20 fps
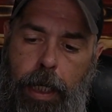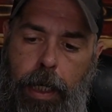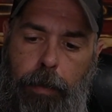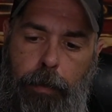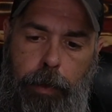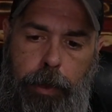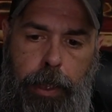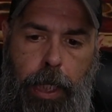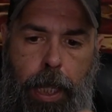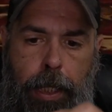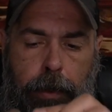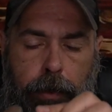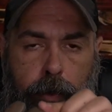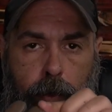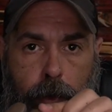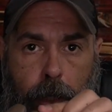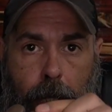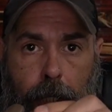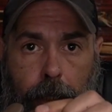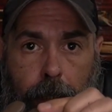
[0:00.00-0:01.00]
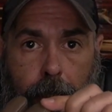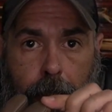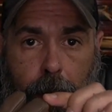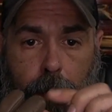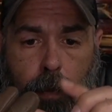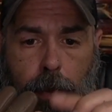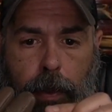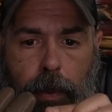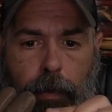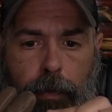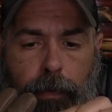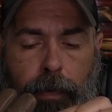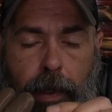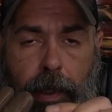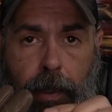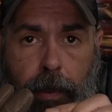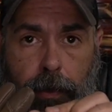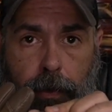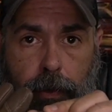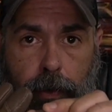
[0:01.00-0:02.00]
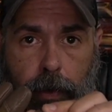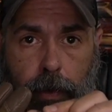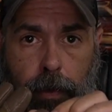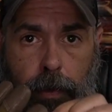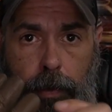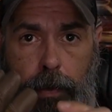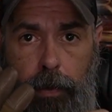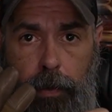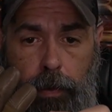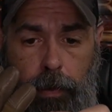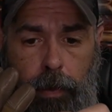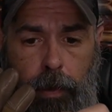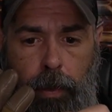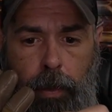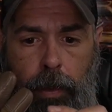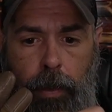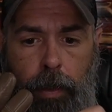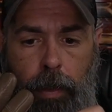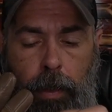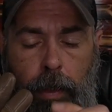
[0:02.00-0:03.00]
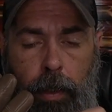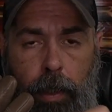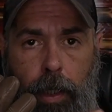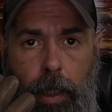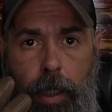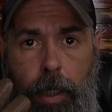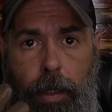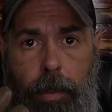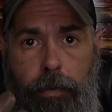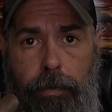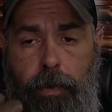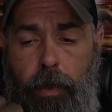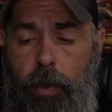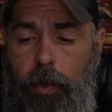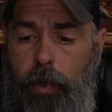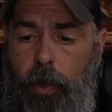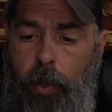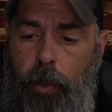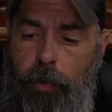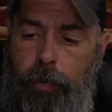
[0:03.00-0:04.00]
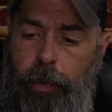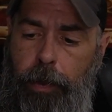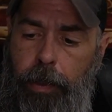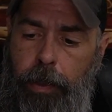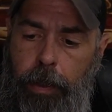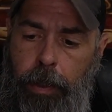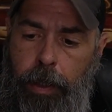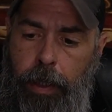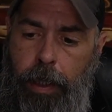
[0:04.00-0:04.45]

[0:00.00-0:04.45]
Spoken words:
which I do not like when your fingers fold over.